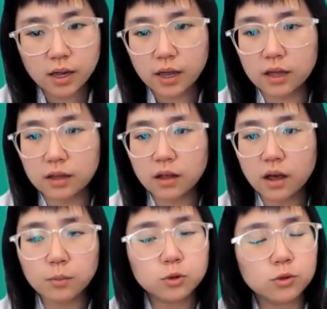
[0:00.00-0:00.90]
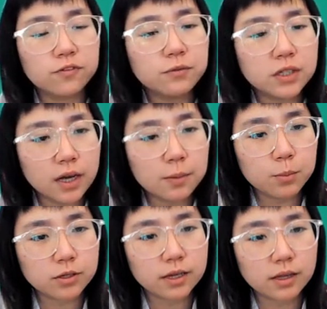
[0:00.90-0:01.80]
and up to
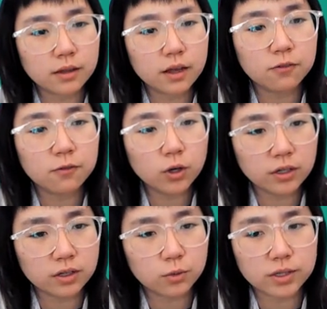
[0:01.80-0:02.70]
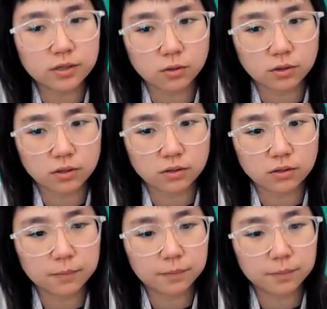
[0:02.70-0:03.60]
59% at 40 degrees Celsius.
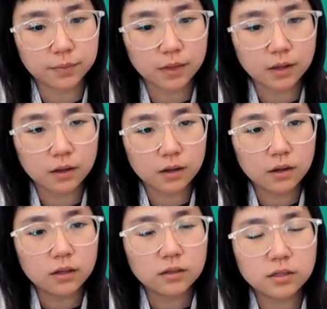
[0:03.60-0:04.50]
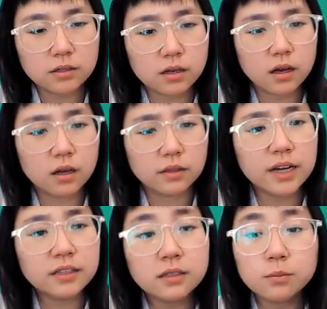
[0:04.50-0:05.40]
This is a
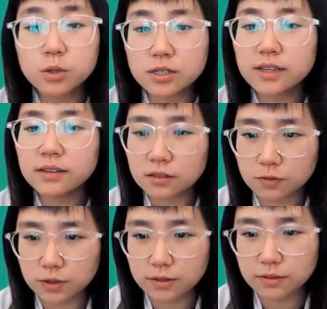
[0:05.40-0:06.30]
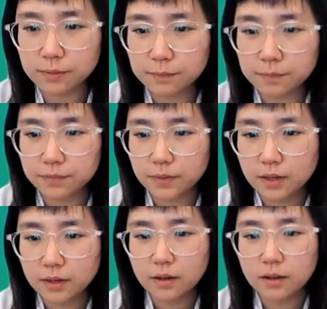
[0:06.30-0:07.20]
19% difference.
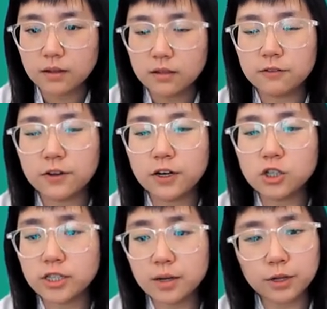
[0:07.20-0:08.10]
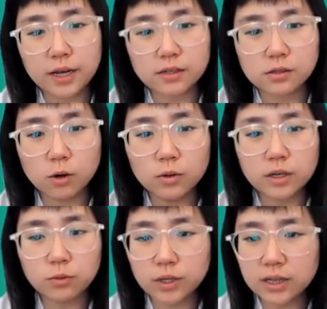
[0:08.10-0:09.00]
LEVAIR Stabilize
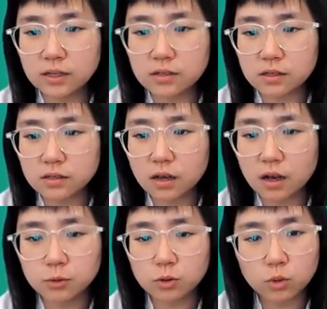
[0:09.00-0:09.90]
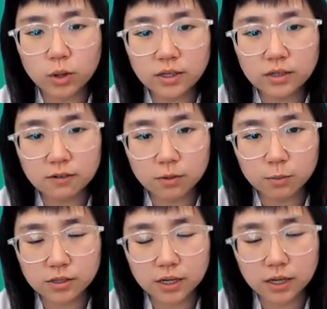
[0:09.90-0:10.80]
only releases up to
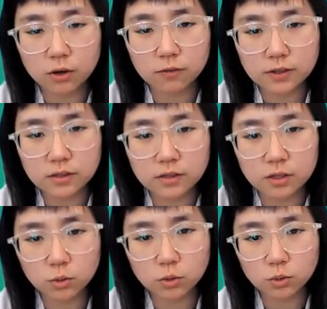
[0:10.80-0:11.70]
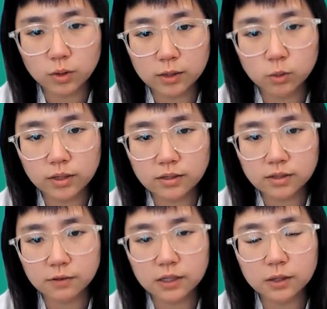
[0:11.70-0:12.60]
27% of its CO2 at
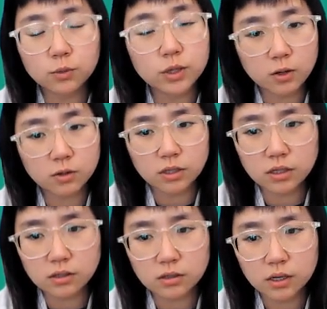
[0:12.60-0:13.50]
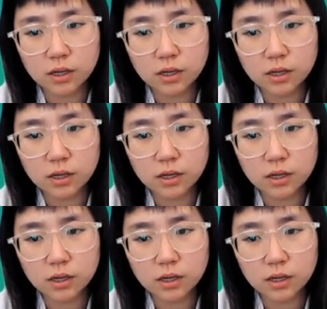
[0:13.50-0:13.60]
27 degrees Celsius